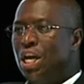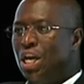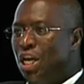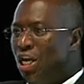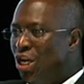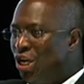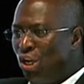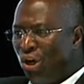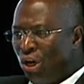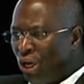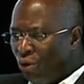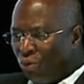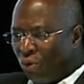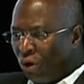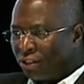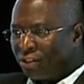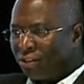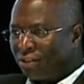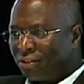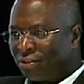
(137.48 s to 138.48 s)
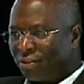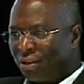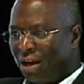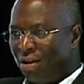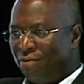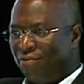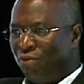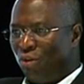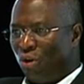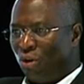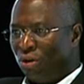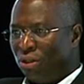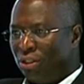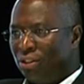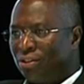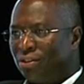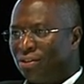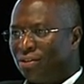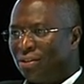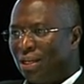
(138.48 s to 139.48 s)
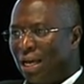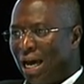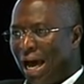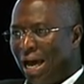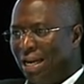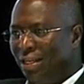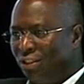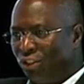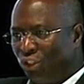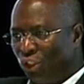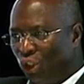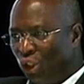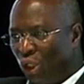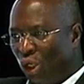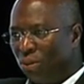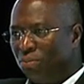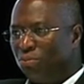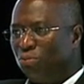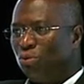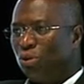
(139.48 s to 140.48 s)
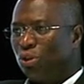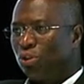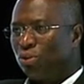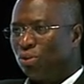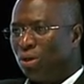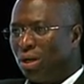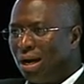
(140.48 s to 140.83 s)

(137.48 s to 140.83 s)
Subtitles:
He knew it was a voice, and his job was to